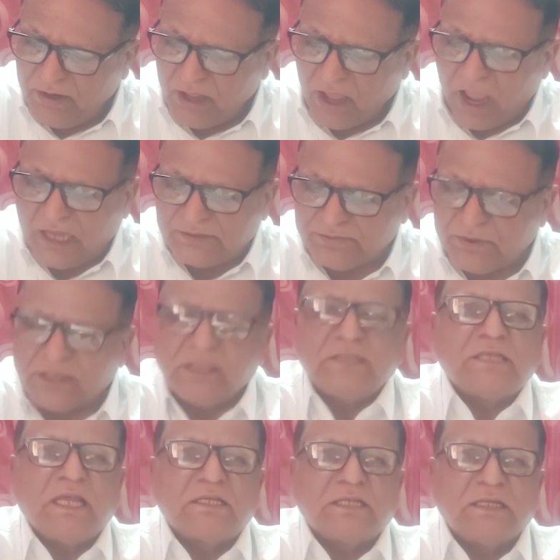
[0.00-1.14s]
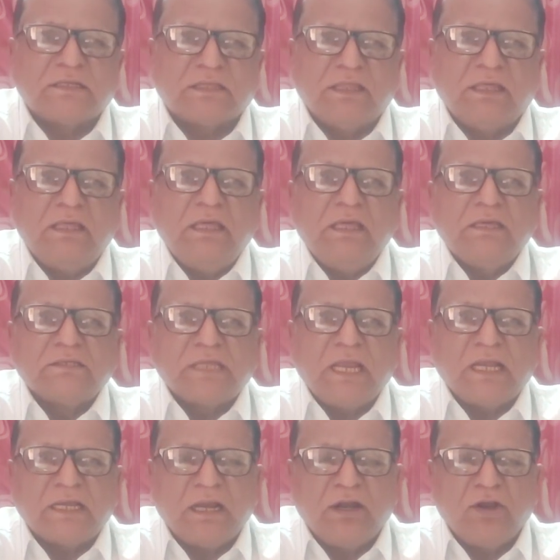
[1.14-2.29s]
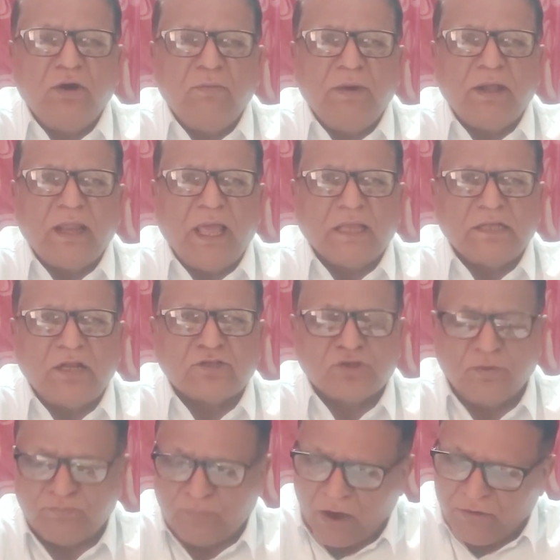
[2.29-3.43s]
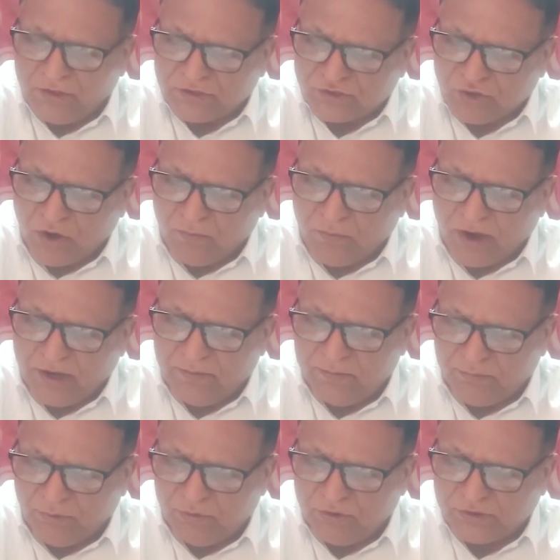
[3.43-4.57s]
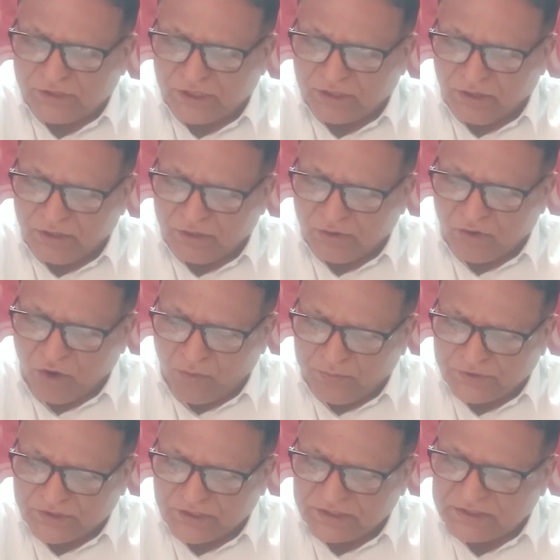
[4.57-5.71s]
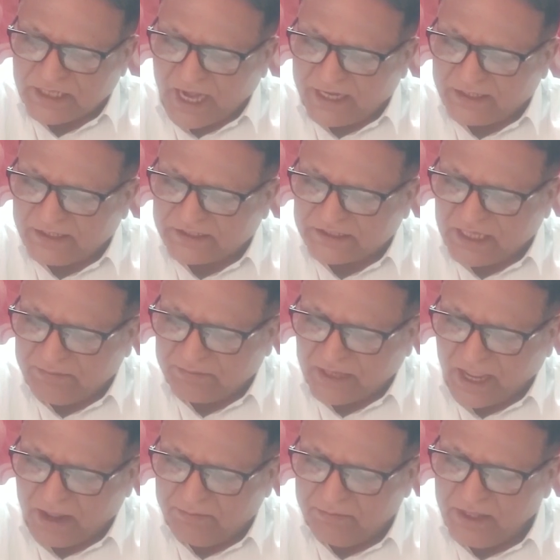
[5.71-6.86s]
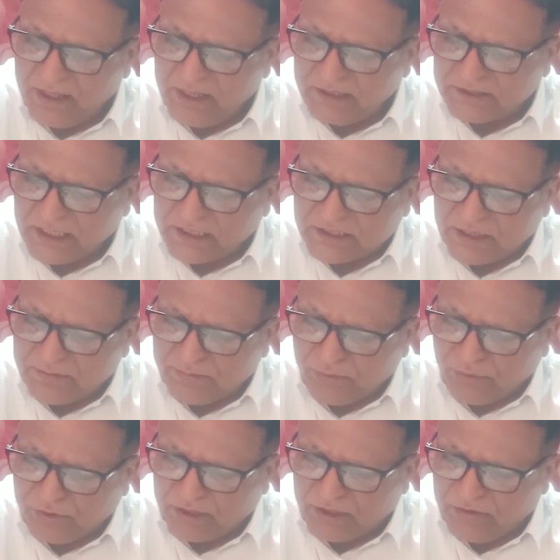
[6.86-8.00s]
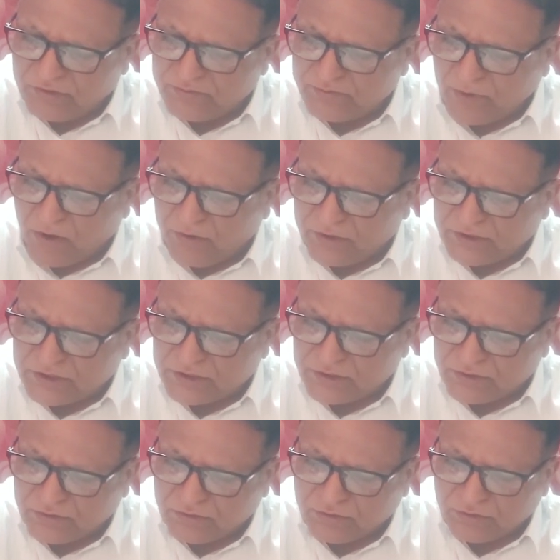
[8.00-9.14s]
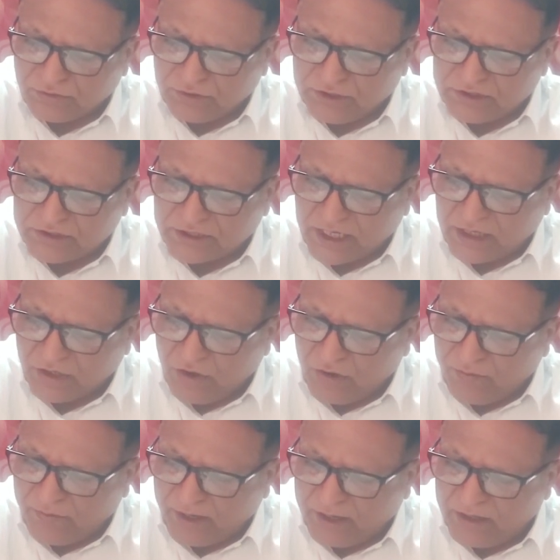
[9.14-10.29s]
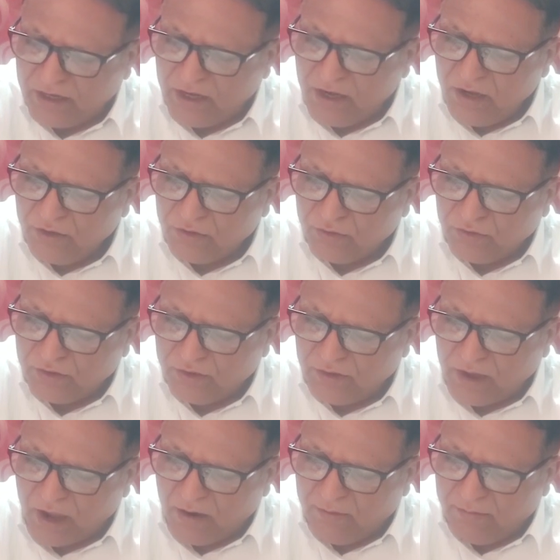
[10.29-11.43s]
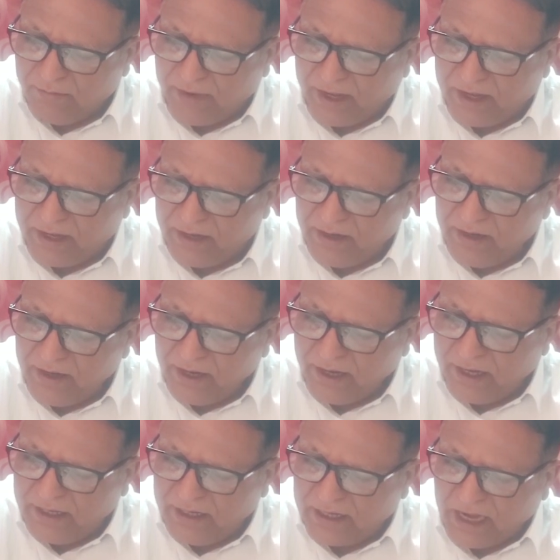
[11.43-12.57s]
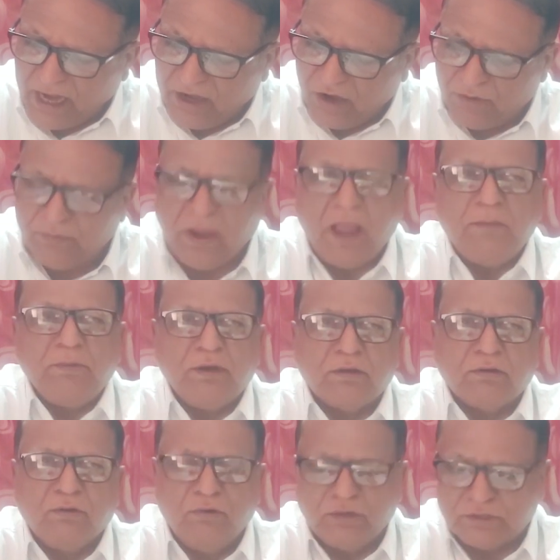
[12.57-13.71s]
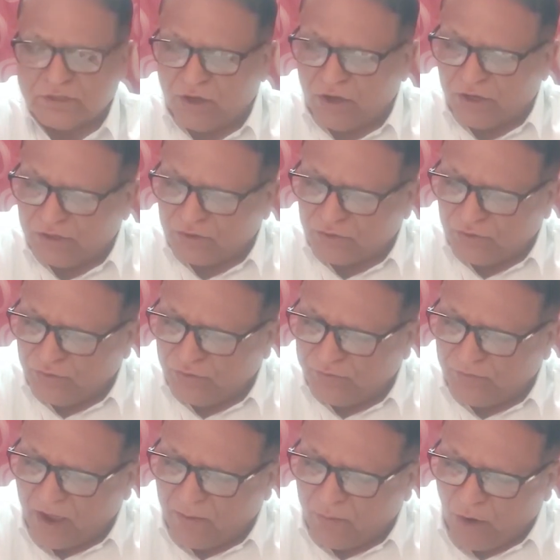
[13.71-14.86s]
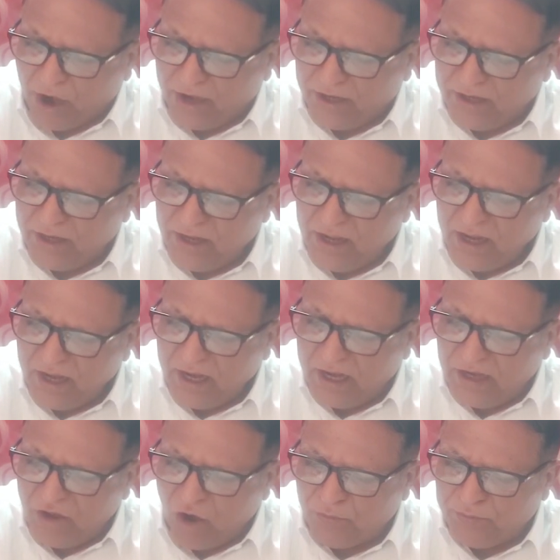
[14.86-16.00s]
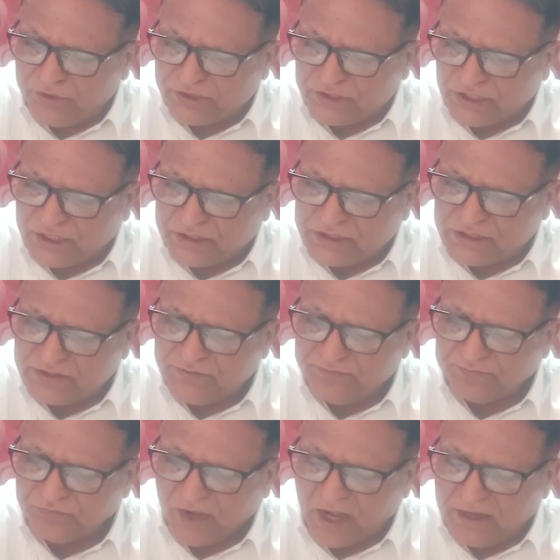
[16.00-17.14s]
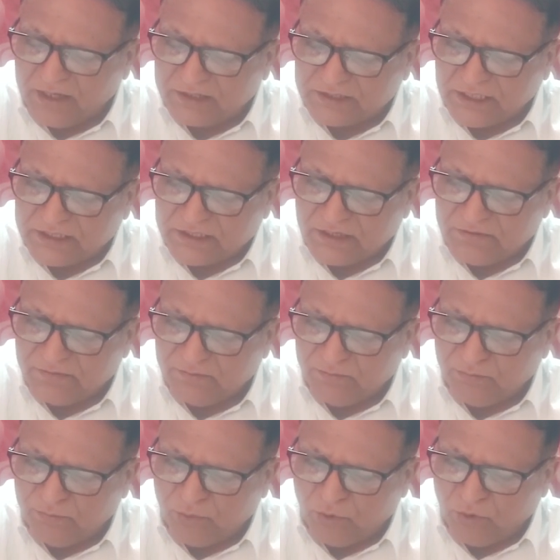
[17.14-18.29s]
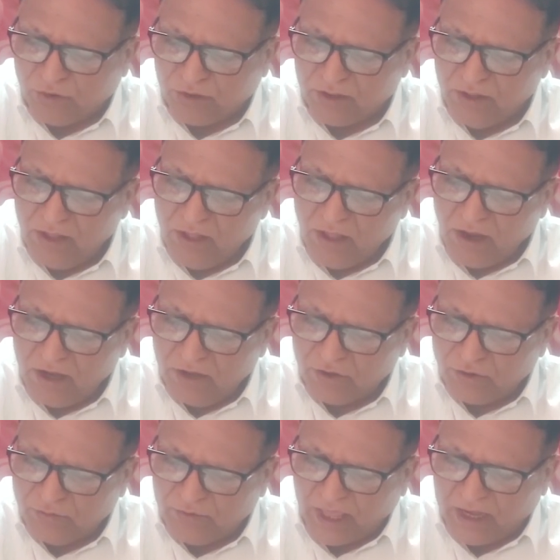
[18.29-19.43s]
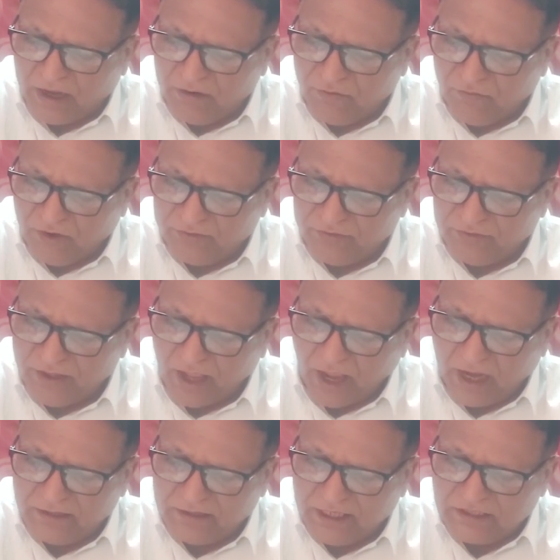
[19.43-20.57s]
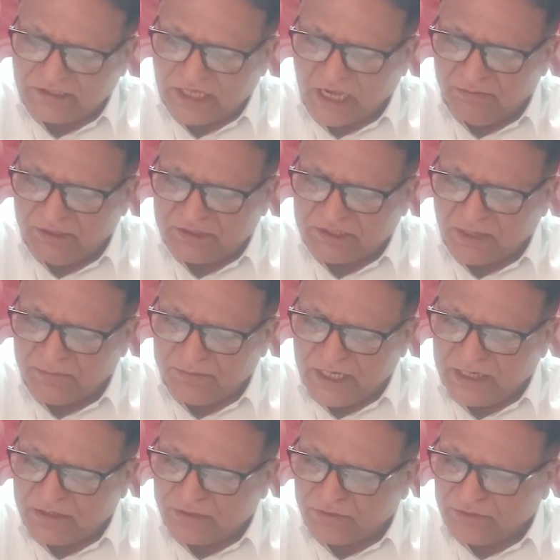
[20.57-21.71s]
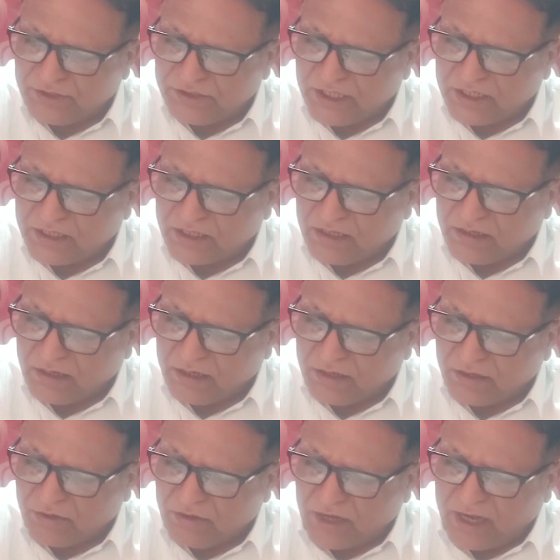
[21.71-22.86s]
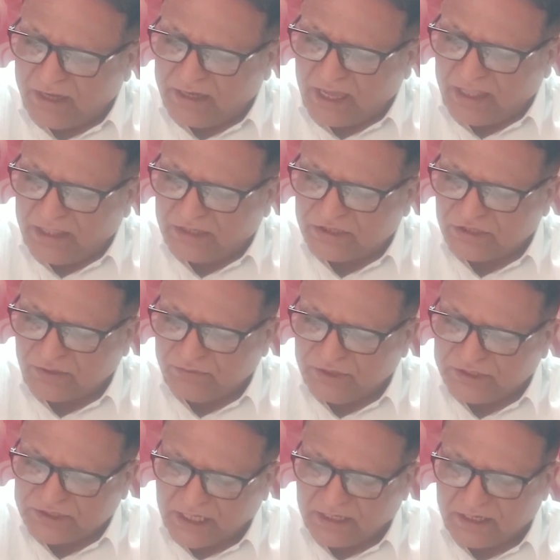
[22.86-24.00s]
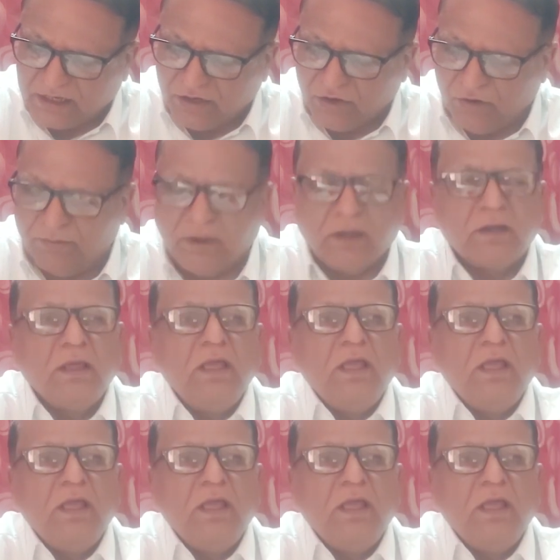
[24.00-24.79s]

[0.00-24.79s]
As per the section 3, central government has also powers to appoint pollution control officers. At the same time, section 4 gives powers to the state government to make any kind of rules or to appoint any officers under section 4 into bracket 1, and they shall be subject to the general control and direction of the central government.